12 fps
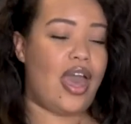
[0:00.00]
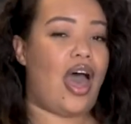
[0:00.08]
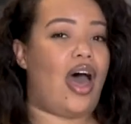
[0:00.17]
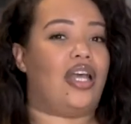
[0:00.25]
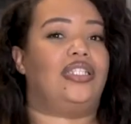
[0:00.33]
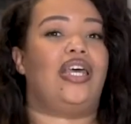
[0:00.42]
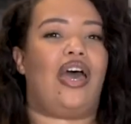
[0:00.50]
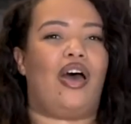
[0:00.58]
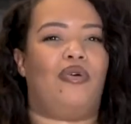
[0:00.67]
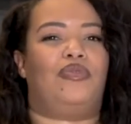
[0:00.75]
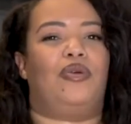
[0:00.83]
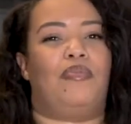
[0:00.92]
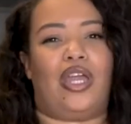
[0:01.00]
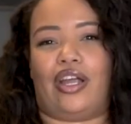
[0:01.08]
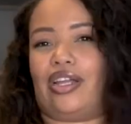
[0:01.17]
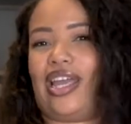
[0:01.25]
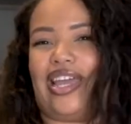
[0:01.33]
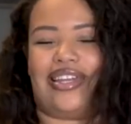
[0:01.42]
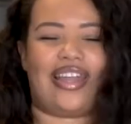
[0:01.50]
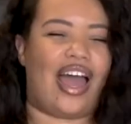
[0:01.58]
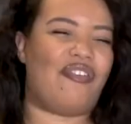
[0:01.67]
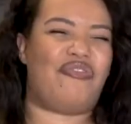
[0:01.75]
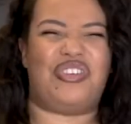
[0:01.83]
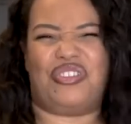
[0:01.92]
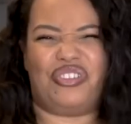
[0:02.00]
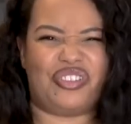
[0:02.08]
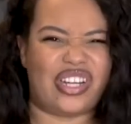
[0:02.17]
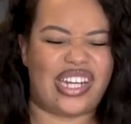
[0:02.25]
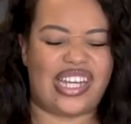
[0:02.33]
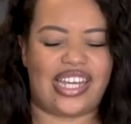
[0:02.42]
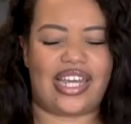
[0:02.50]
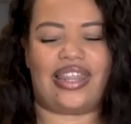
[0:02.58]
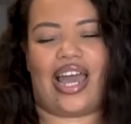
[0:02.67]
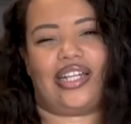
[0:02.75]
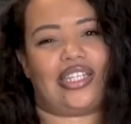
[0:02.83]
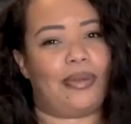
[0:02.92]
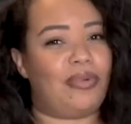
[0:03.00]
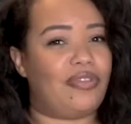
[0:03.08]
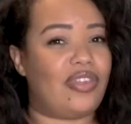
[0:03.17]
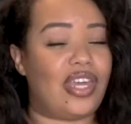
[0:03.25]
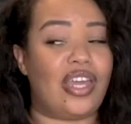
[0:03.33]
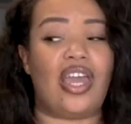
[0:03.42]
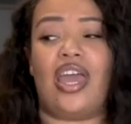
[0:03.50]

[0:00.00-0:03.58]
to help the marinade not feel gritty and that type of thing.